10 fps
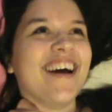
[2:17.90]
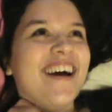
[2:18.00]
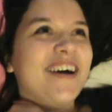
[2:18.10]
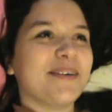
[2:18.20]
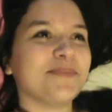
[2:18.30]

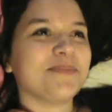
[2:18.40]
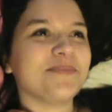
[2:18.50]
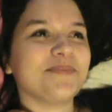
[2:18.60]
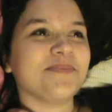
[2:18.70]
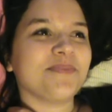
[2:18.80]

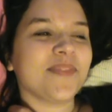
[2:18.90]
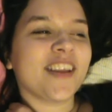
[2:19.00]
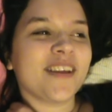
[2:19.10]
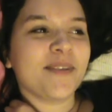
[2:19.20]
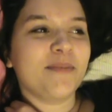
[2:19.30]

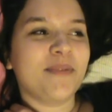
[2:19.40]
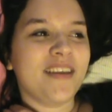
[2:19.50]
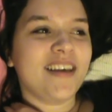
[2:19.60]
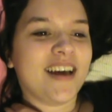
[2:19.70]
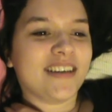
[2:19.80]

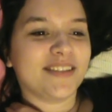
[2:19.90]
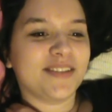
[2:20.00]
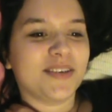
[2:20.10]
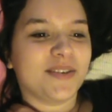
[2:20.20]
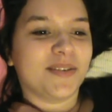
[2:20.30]
But yeah,
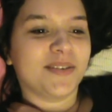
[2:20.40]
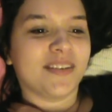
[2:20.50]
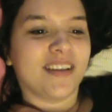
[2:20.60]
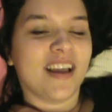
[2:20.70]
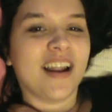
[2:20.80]
so,
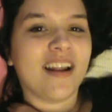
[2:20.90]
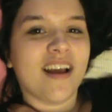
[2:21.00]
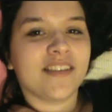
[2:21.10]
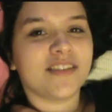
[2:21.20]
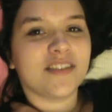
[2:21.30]
and
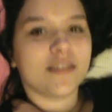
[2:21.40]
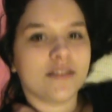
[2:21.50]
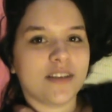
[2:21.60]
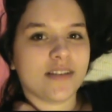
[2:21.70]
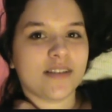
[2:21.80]

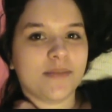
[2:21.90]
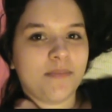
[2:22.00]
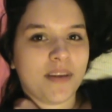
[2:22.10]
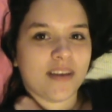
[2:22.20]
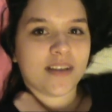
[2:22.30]
just
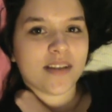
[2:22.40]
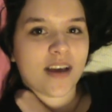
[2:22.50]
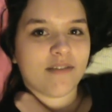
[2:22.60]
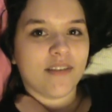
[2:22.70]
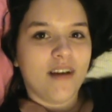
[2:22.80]
because
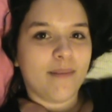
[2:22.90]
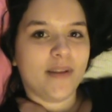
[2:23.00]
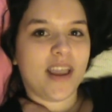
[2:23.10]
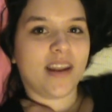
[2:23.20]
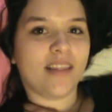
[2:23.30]
I feel
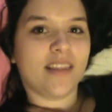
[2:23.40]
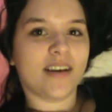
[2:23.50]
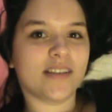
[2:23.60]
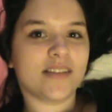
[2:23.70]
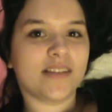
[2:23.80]
obligated,
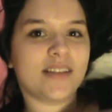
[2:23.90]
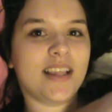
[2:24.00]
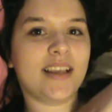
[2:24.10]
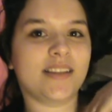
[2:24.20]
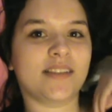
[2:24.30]
there's
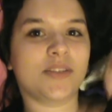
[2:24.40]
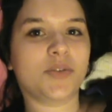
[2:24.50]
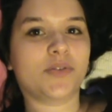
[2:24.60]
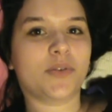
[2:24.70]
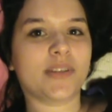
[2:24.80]
links
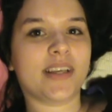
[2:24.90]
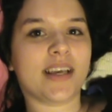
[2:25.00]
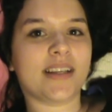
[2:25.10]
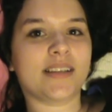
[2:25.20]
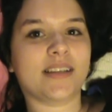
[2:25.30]
for
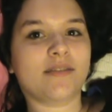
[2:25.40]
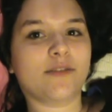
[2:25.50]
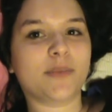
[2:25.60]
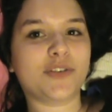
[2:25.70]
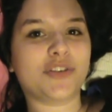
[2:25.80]
tickets and
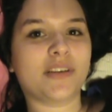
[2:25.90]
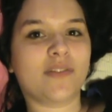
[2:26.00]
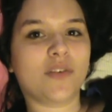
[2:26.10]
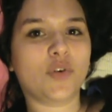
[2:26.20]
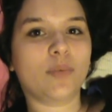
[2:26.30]
information
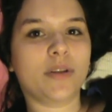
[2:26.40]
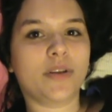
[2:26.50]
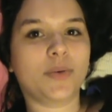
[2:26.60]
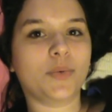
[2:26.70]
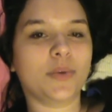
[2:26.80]
in the
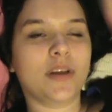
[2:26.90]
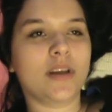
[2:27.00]
doobly-doo.